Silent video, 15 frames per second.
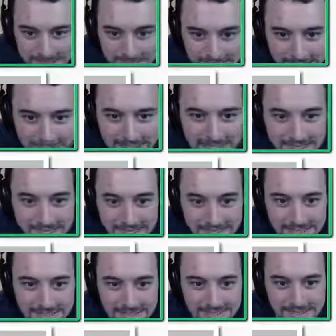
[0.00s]
He just got to
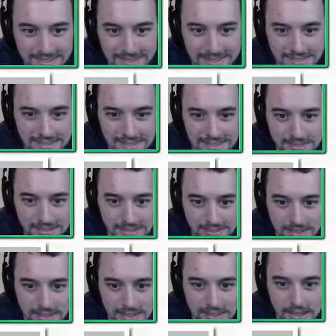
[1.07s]
get away
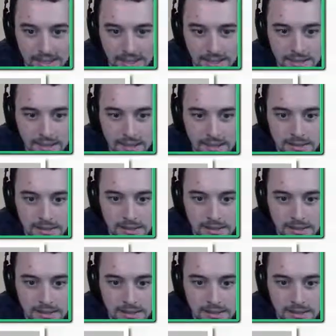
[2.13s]
from the jigs right now.